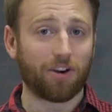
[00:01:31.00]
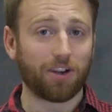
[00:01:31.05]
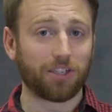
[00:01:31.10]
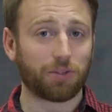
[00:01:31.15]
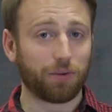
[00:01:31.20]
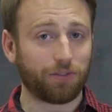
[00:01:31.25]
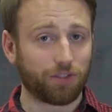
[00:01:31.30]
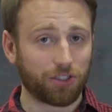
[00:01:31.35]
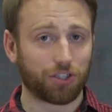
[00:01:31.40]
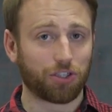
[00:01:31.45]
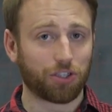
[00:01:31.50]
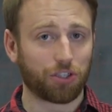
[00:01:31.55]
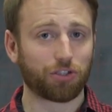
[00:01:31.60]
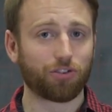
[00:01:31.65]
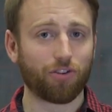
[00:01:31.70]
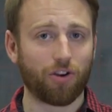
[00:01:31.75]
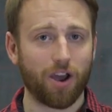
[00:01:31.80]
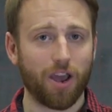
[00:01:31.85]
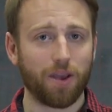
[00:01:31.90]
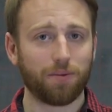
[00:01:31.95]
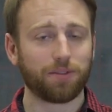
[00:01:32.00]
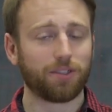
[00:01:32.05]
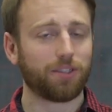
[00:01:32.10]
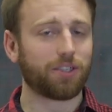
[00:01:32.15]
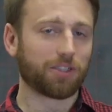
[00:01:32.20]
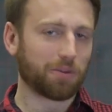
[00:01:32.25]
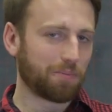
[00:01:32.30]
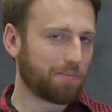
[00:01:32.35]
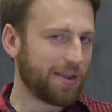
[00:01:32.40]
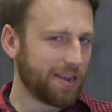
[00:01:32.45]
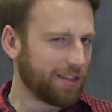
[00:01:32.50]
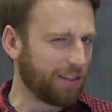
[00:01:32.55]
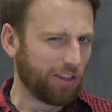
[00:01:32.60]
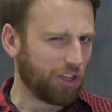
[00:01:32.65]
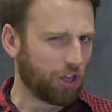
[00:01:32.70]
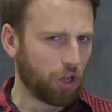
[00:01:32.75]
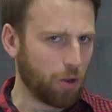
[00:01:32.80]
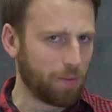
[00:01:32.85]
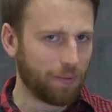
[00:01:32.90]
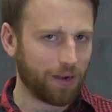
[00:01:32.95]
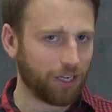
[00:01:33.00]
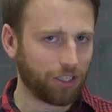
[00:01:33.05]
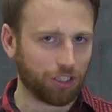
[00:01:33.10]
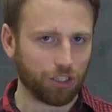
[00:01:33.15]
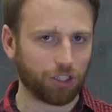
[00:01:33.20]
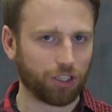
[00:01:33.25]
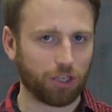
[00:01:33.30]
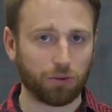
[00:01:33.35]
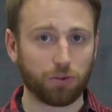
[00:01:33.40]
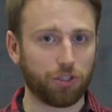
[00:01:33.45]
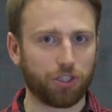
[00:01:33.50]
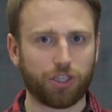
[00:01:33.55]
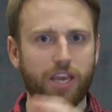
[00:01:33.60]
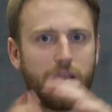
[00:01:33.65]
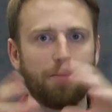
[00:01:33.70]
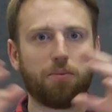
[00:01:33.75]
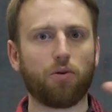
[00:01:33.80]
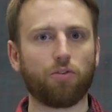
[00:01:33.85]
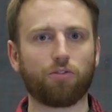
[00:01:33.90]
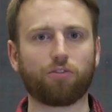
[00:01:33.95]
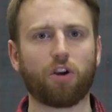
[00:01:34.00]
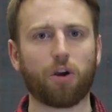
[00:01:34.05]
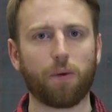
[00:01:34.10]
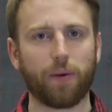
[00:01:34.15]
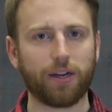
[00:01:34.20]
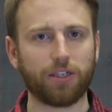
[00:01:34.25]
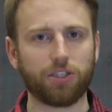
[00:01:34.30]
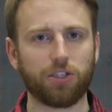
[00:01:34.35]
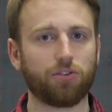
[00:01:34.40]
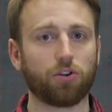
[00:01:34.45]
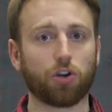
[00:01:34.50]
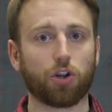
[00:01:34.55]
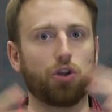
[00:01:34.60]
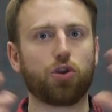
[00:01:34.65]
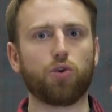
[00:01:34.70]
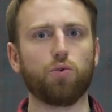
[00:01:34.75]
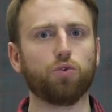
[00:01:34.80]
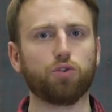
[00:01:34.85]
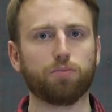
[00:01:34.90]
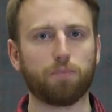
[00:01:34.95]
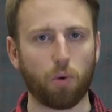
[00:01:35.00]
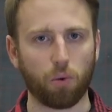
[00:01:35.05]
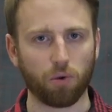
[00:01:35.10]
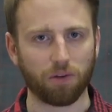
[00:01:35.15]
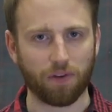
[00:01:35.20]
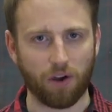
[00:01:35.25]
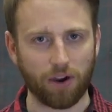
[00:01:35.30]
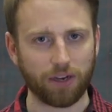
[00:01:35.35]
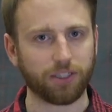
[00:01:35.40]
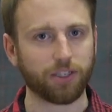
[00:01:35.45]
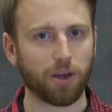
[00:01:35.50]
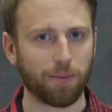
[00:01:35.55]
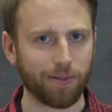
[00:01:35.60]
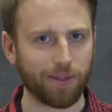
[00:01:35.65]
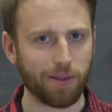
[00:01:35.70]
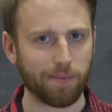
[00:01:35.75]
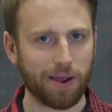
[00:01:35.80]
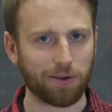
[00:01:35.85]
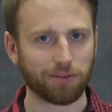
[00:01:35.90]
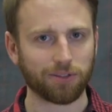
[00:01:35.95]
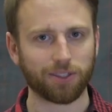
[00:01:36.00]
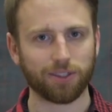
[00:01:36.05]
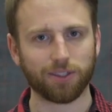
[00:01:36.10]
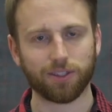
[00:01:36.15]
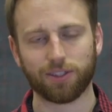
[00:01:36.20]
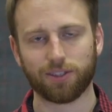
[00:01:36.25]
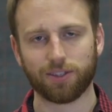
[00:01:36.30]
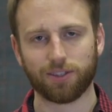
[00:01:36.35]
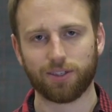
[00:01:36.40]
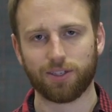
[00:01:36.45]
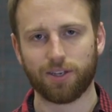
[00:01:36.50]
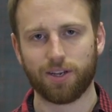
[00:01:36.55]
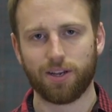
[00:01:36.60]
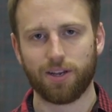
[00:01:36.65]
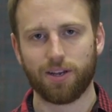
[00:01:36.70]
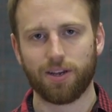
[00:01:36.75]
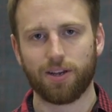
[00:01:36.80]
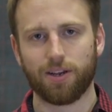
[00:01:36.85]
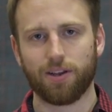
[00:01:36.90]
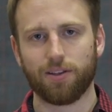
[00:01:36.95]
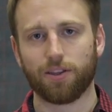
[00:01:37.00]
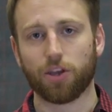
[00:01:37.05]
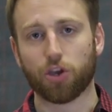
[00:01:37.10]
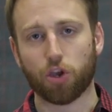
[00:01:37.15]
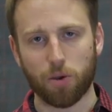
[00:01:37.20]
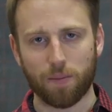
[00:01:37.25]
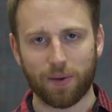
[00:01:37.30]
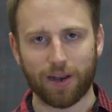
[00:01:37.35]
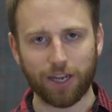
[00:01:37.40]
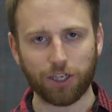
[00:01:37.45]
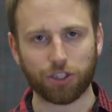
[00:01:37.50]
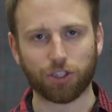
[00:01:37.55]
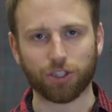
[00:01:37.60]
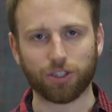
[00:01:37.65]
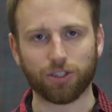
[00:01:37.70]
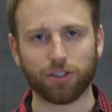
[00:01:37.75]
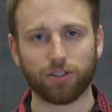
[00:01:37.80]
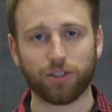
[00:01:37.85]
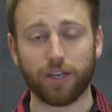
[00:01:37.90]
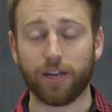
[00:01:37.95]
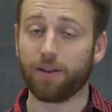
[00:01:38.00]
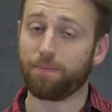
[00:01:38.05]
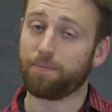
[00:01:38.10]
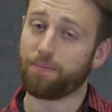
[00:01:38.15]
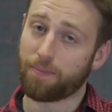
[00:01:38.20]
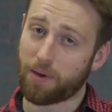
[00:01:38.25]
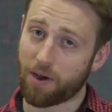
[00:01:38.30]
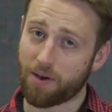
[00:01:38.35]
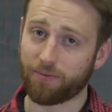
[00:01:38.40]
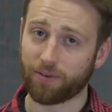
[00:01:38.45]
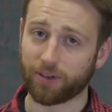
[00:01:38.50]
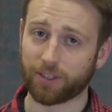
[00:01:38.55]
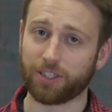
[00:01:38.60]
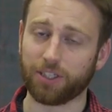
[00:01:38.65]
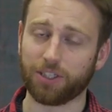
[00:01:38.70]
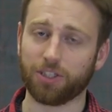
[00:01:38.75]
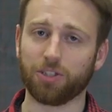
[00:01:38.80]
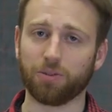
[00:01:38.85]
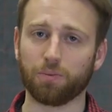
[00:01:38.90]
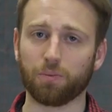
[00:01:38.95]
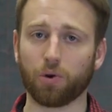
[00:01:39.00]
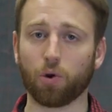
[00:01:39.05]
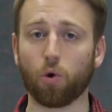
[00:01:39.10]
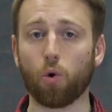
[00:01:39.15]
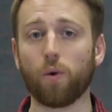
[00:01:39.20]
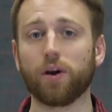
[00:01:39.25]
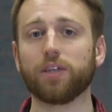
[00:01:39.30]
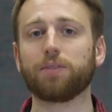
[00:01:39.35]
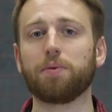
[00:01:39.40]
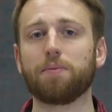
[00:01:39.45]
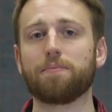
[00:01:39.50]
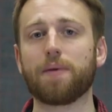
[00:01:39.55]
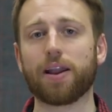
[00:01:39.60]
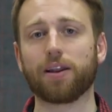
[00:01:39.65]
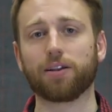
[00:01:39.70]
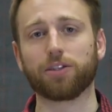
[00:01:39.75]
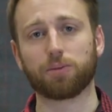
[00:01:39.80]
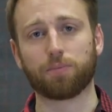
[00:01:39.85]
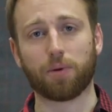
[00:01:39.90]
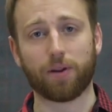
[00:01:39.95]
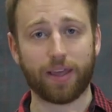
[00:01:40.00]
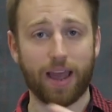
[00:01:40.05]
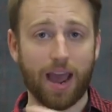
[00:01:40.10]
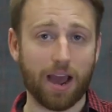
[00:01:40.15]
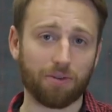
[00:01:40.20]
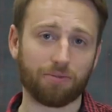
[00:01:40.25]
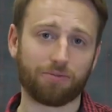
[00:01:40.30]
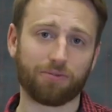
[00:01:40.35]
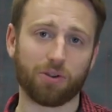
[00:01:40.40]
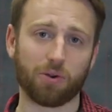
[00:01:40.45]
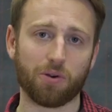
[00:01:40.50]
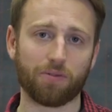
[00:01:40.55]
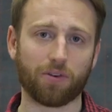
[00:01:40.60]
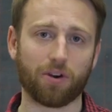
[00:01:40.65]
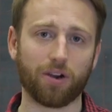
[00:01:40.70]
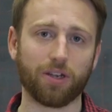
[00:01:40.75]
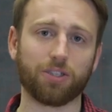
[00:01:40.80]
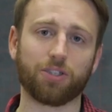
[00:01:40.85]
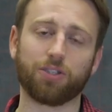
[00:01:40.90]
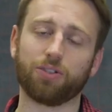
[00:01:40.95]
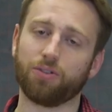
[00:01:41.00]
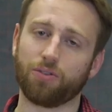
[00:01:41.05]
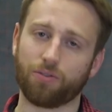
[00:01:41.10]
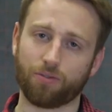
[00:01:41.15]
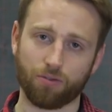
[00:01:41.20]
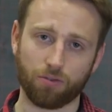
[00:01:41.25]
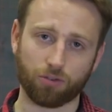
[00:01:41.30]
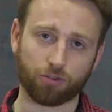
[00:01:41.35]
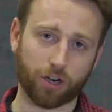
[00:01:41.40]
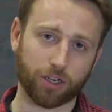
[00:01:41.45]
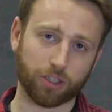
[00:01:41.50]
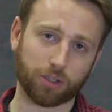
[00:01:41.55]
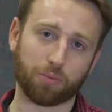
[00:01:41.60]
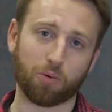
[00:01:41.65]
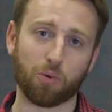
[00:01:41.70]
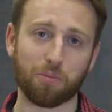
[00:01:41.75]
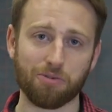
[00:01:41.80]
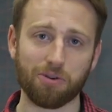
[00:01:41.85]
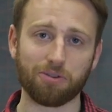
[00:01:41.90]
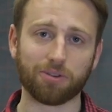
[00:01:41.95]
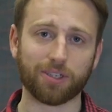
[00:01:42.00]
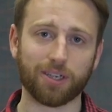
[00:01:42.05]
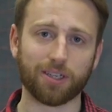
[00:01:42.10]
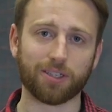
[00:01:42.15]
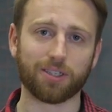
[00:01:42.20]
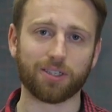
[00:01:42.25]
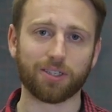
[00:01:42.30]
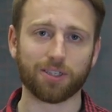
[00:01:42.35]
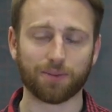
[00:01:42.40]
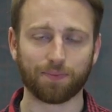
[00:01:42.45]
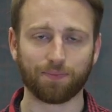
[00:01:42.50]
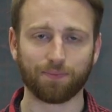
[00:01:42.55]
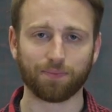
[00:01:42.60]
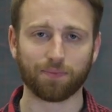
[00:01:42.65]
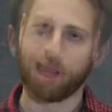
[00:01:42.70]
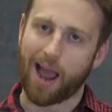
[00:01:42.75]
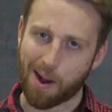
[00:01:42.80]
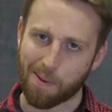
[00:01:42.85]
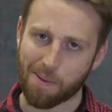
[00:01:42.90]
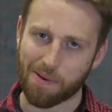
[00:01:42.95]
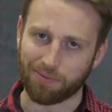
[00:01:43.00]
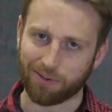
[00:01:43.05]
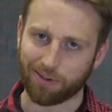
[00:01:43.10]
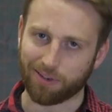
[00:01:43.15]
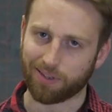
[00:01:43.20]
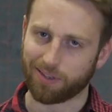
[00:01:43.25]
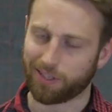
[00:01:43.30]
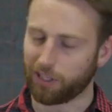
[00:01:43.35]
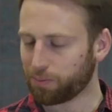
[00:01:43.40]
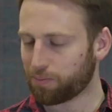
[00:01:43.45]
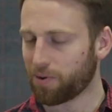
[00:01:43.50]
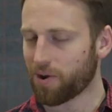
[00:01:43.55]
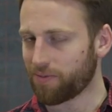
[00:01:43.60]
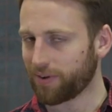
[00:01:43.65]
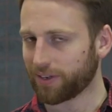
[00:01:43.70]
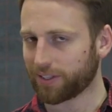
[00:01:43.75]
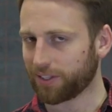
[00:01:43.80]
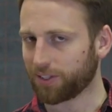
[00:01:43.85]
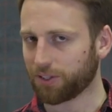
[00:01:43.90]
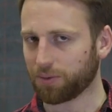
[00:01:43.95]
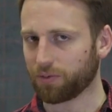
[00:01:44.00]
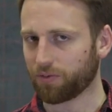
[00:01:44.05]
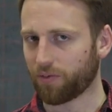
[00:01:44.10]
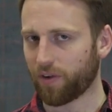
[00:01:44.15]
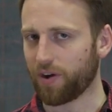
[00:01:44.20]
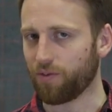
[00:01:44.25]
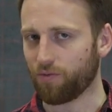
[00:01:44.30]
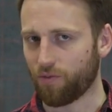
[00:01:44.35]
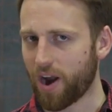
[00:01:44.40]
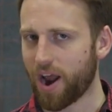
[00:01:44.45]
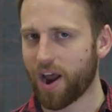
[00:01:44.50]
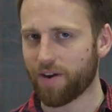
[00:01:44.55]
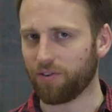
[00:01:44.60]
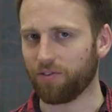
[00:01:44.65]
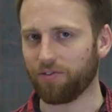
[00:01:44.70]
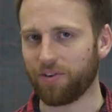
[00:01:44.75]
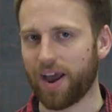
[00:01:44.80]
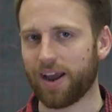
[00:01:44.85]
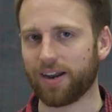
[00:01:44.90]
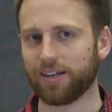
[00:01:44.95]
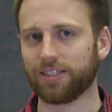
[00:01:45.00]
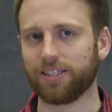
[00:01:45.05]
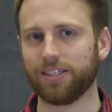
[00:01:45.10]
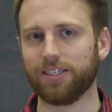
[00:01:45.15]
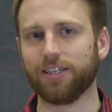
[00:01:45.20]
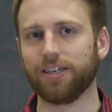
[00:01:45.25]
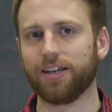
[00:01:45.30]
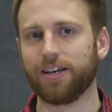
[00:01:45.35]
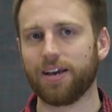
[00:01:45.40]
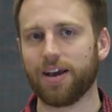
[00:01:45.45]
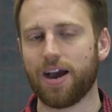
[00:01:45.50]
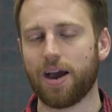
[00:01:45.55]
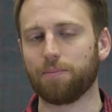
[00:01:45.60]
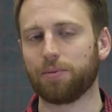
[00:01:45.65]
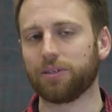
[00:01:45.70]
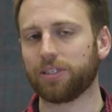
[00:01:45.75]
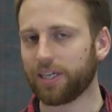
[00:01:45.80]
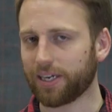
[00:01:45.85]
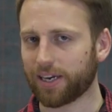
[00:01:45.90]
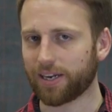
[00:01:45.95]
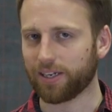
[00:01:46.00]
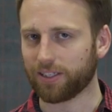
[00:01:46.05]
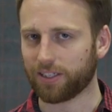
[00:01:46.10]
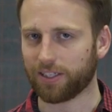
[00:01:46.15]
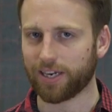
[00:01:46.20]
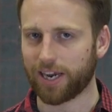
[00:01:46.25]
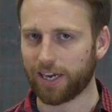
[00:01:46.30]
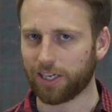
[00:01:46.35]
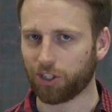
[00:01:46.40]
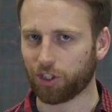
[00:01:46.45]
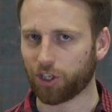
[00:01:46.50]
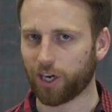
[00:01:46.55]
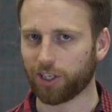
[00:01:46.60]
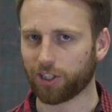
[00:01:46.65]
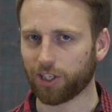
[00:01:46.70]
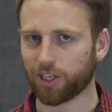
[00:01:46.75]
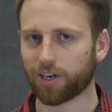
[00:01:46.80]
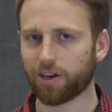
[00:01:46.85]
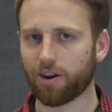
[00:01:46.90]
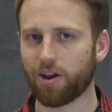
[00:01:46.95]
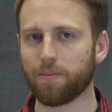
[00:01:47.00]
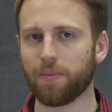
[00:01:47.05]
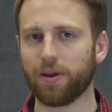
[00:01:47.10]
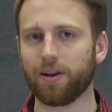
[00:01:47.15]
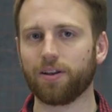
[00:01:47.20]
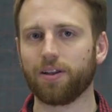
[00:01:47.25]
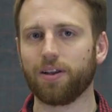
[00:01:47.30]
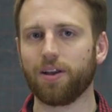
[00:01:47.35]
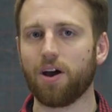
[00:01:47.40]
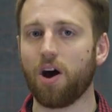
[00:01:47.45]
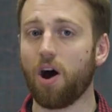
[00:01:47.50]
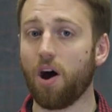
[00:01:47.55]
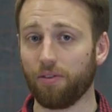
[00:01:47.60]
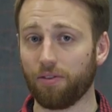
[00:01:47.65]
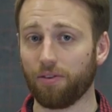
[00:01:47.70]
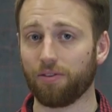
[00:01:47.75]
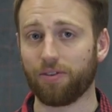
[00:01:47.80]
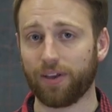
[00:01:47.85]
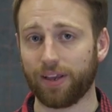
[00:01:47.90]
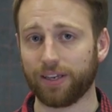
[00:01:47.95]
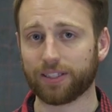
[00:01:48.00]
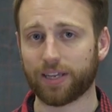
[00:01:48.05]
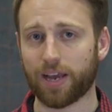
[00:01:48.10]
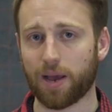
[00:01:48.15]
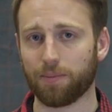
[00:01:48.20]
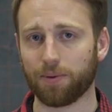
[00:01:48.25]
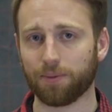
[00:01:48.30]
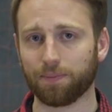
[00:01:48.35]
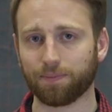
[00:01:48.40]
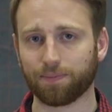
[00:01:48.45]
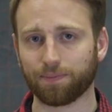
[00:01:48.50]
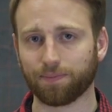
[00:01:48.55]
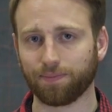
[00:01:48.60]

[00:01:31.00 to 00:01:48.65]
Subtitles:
of ice we've just described doesn't mean that the accumulation zone will just keep on growing until you've got a huge ball of ice up in the mountains. The accumulation in a perfect system will always be balanced by the outflow of ice through transport processes. However, these perfect systems are very rare in reality, and particularly in today's changing climate, other things happen.